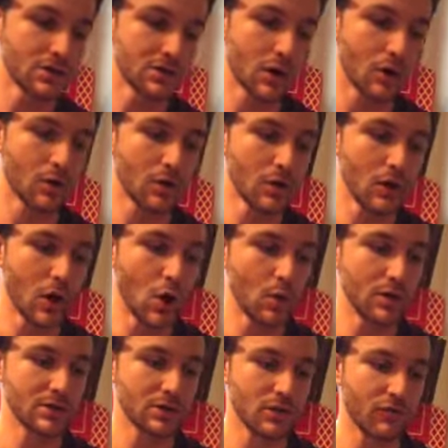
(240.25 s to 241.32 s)
So
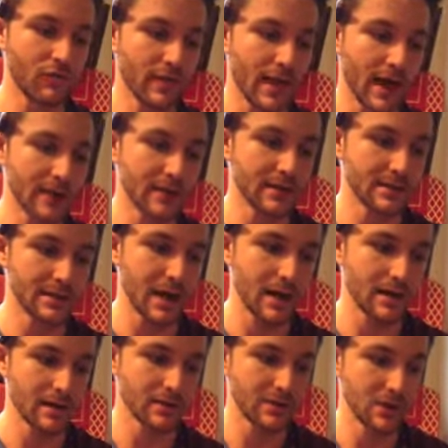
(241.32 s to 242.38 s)
always look for that
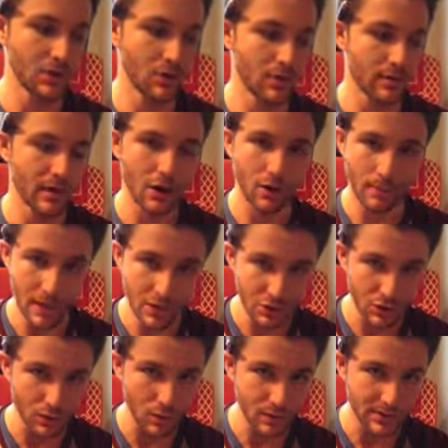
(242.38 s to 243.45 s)
inside the interior there. Make
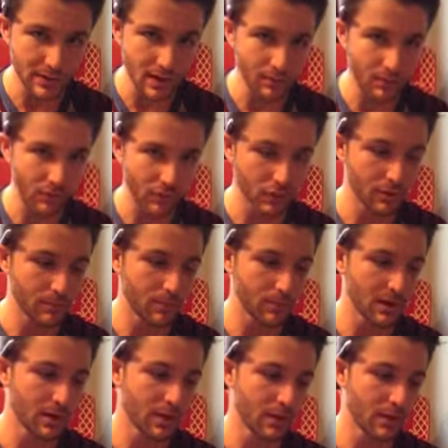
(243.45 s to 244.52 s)
sure you always get it before you
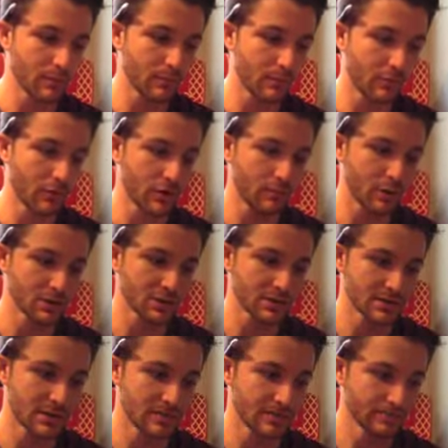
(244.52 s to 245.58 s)

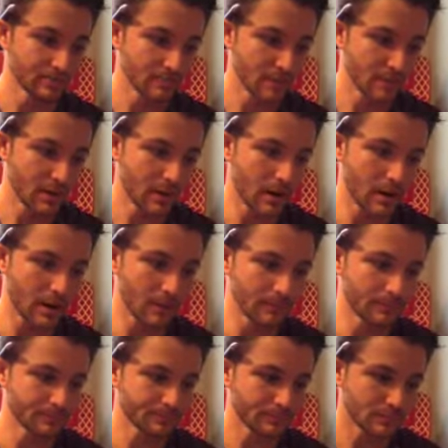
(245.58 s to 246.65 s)
purchase it.
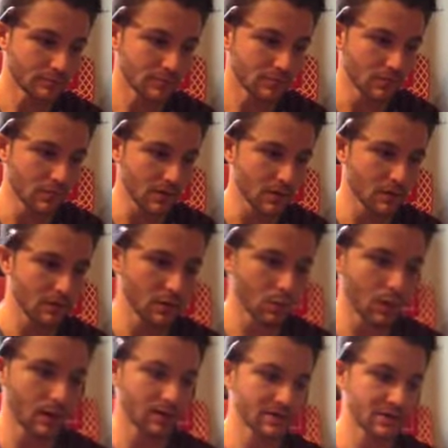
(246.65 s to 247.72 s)
What
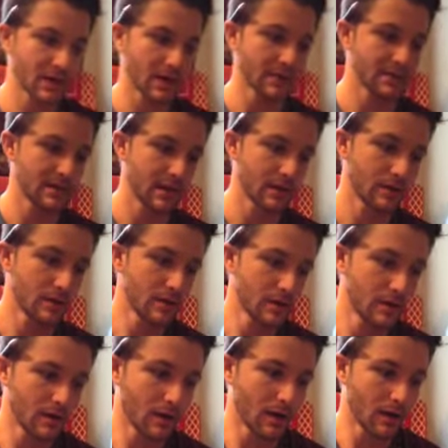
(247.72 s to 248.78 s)
else can I say
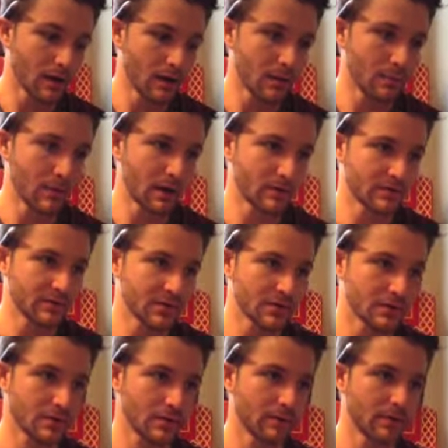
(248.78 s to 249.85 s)
about,
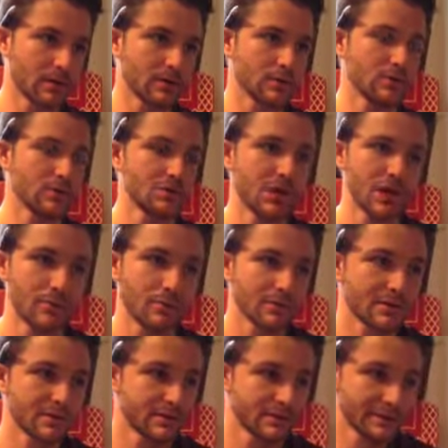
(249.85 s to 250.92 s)
used
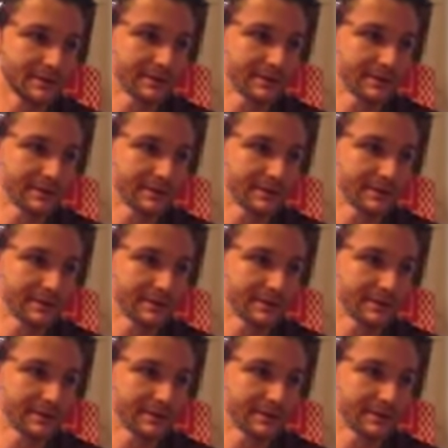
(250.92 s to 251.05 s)
chambers?